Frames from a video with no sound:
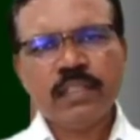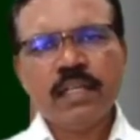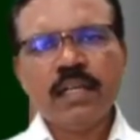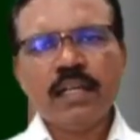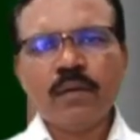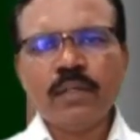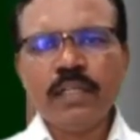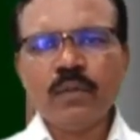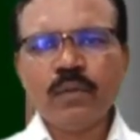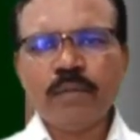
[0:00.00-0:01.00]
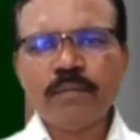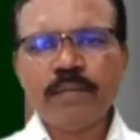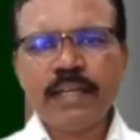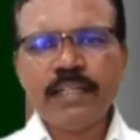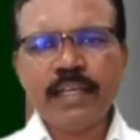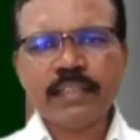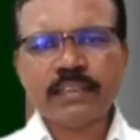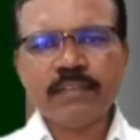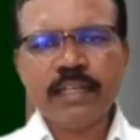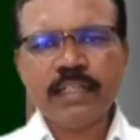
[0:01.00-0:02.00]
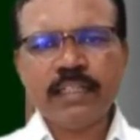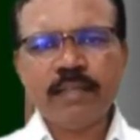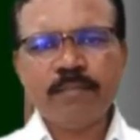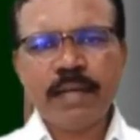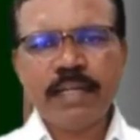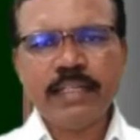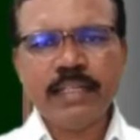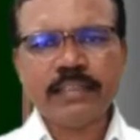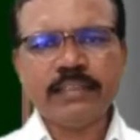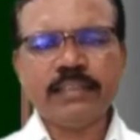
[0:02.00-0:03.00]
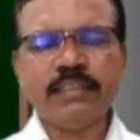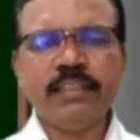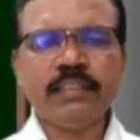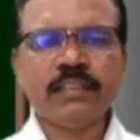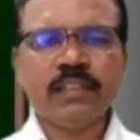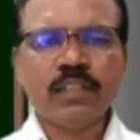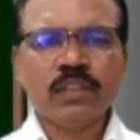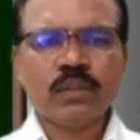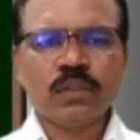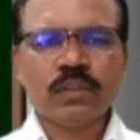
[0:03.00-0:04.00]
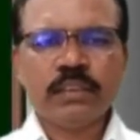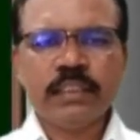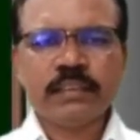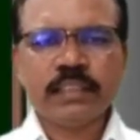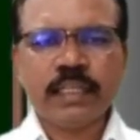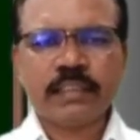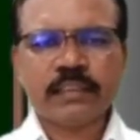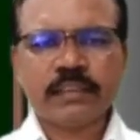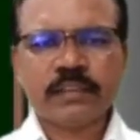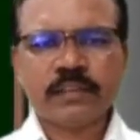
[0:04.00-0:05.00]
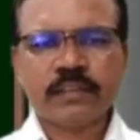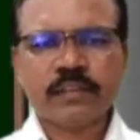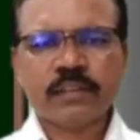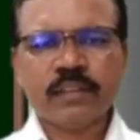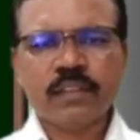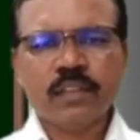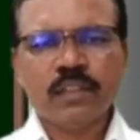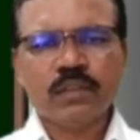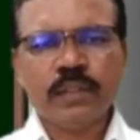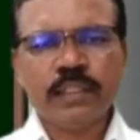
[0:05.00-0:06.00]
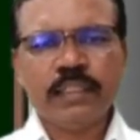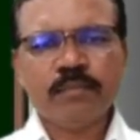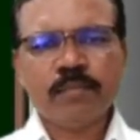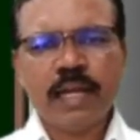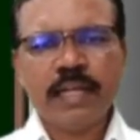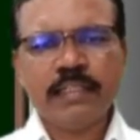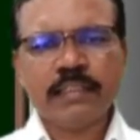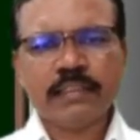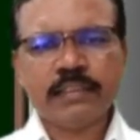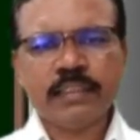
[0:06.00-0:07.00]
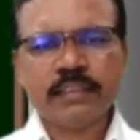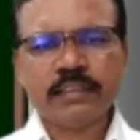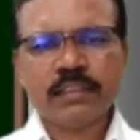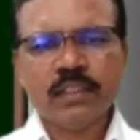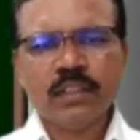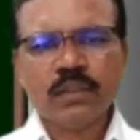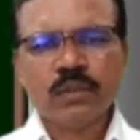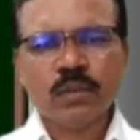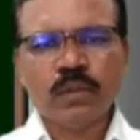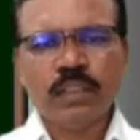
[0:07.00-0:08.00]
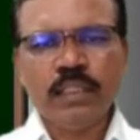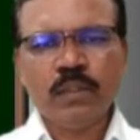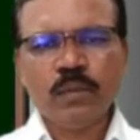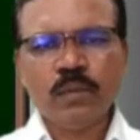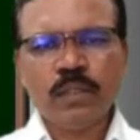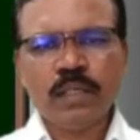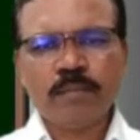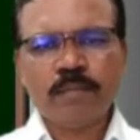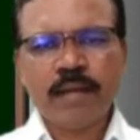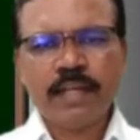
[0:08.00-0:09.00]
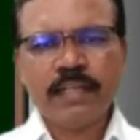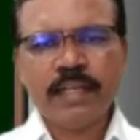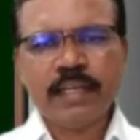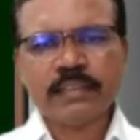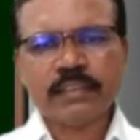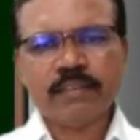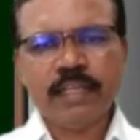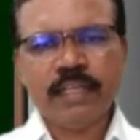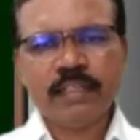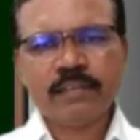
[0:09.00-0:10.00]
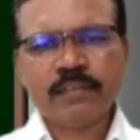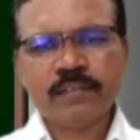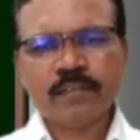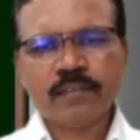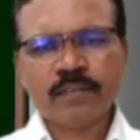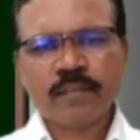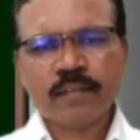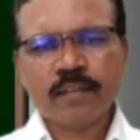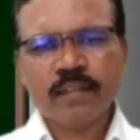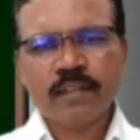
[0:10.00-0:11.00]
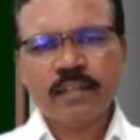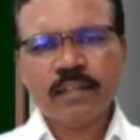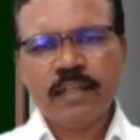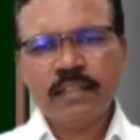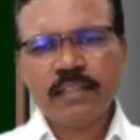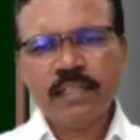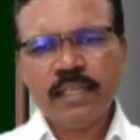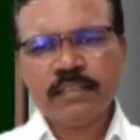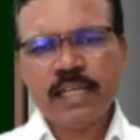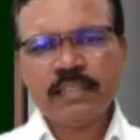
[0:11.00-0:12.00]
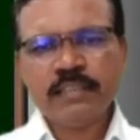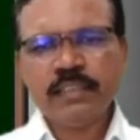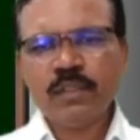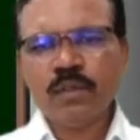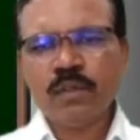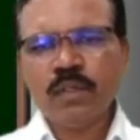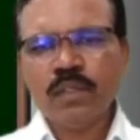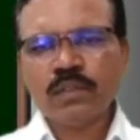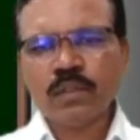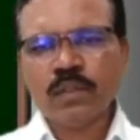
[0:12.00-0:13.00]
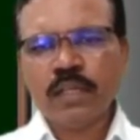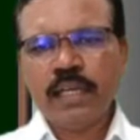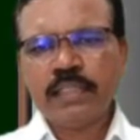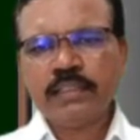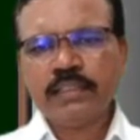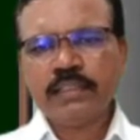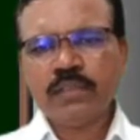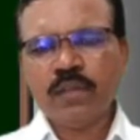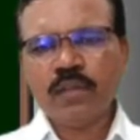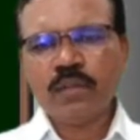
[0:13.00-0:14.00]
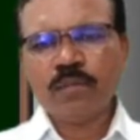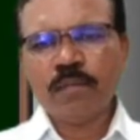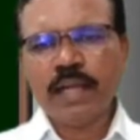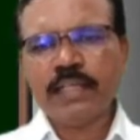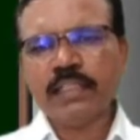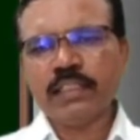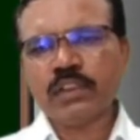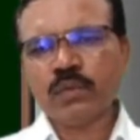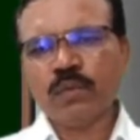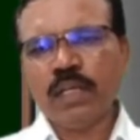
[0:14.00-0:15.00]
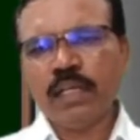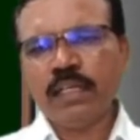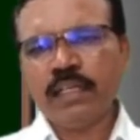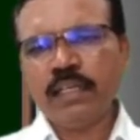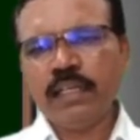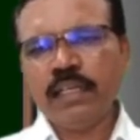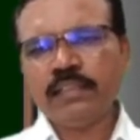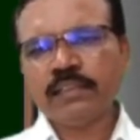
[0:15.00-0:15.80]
Now d2f by dx square, df by dx is this, so 6x. So it is minus 6. So d2f by dx square, it is less than 0. So x is equal to minus 1 is